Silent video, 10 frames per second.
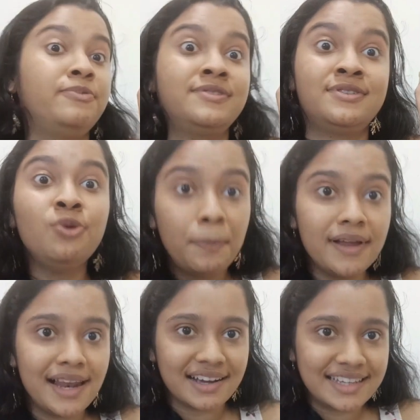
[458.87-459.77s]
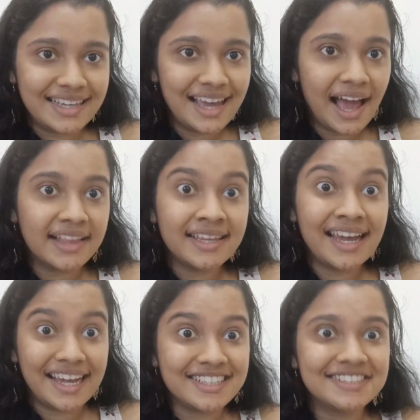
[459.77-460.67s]
super lucky and the
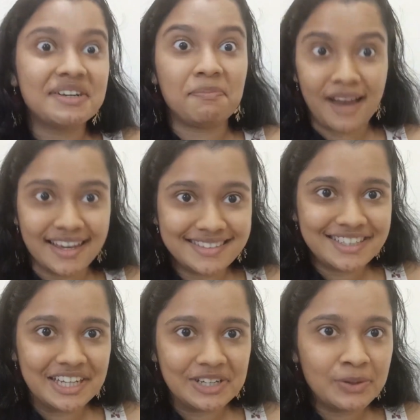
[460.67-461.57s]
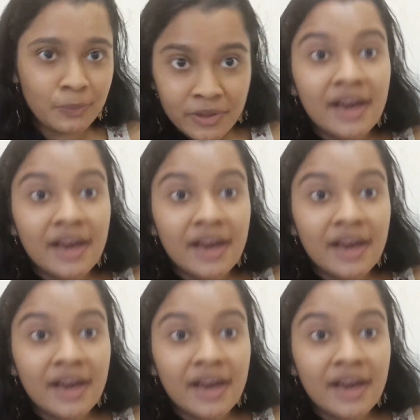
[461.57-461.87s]
agent replies to you,